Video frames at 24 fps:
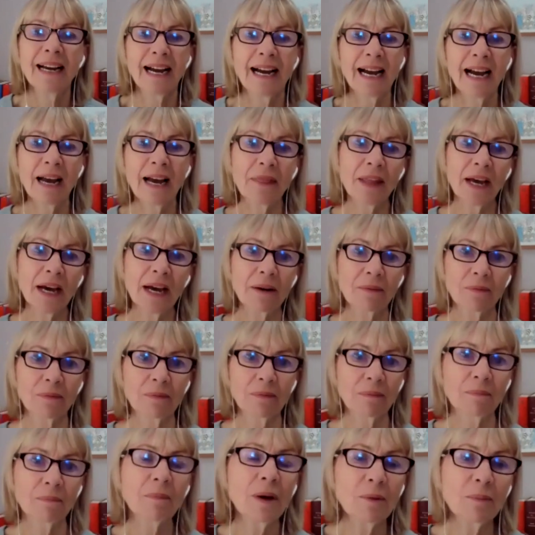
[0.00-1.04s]
and that
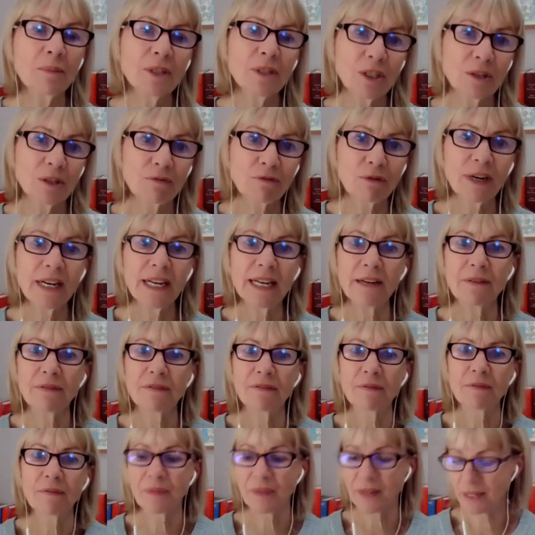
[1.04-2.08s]
moment of relief
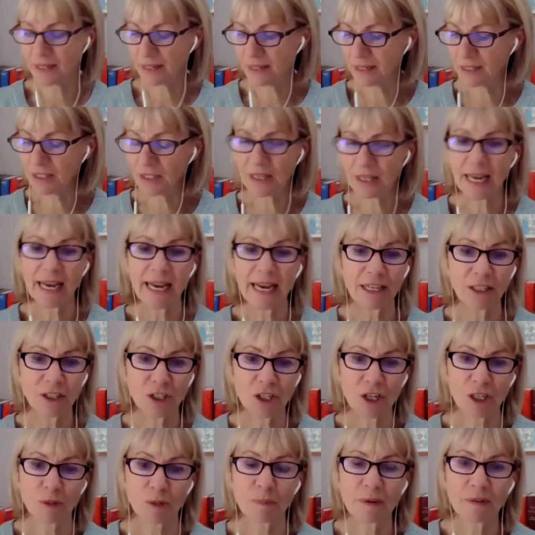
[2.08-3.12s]
is there
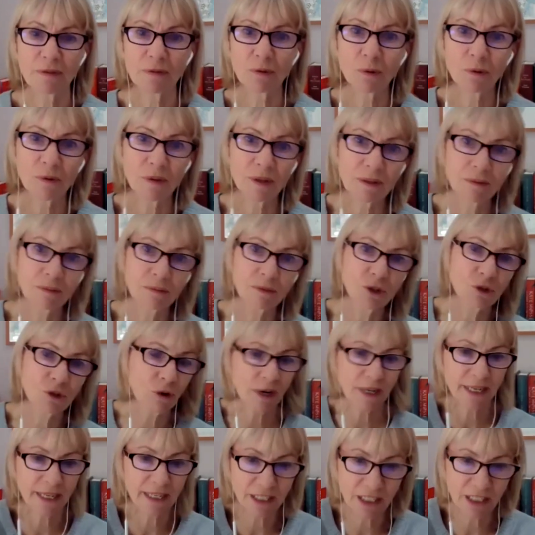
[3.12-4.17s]
just before the
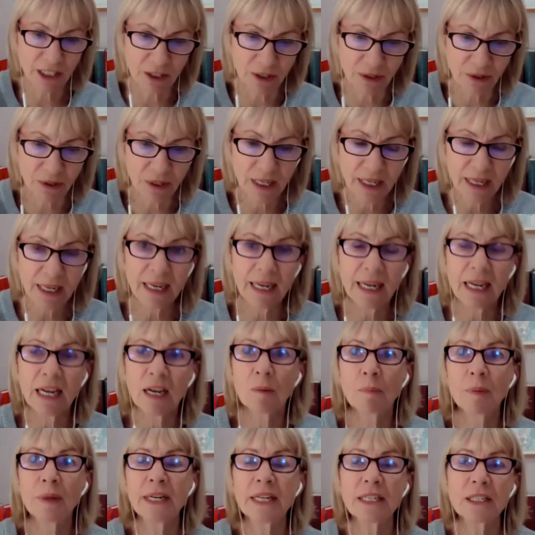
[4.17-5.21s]
truck hits you
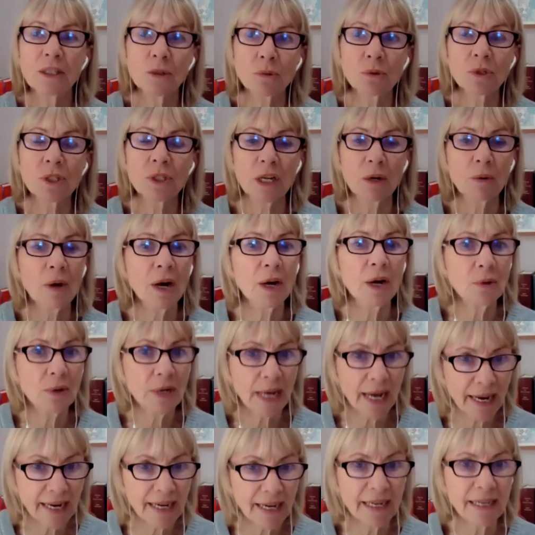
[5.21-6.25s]
but it's also
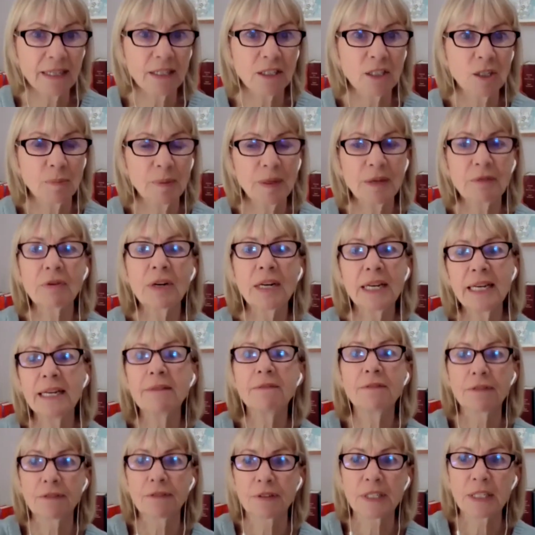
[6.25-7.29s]
okay to be
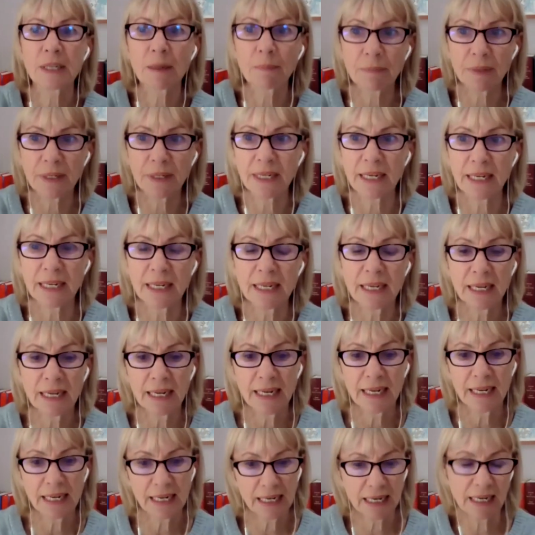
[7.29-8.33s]
relieved for somebody
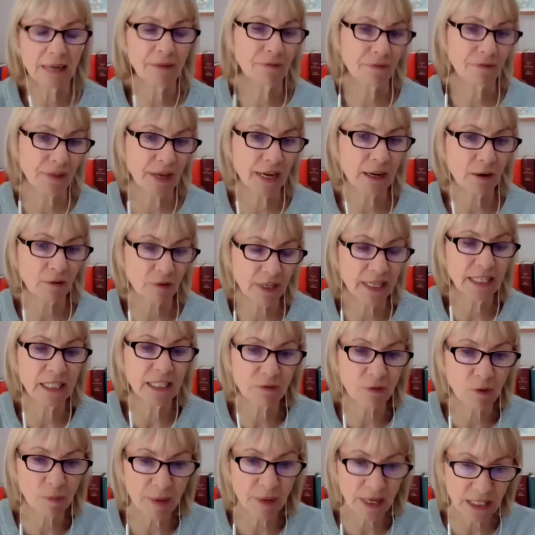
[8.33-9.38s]
if they are released
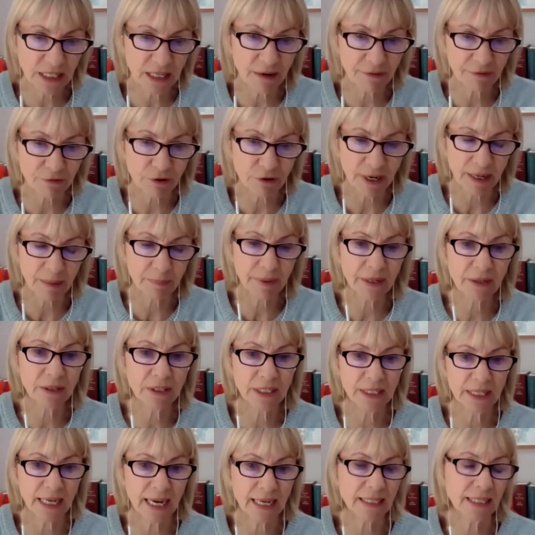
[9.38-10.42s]
from their suffering
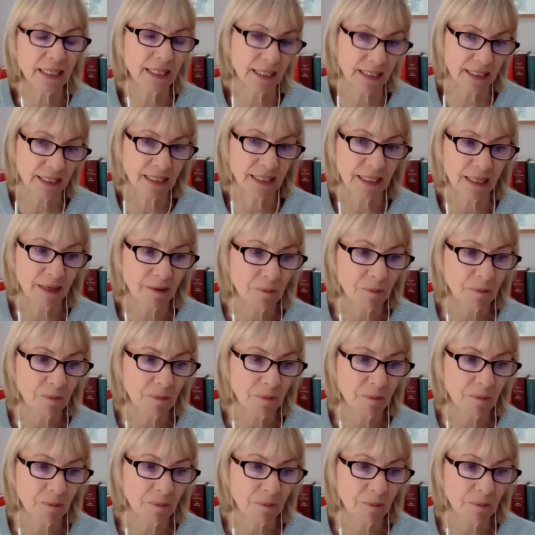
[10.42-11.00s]
because that is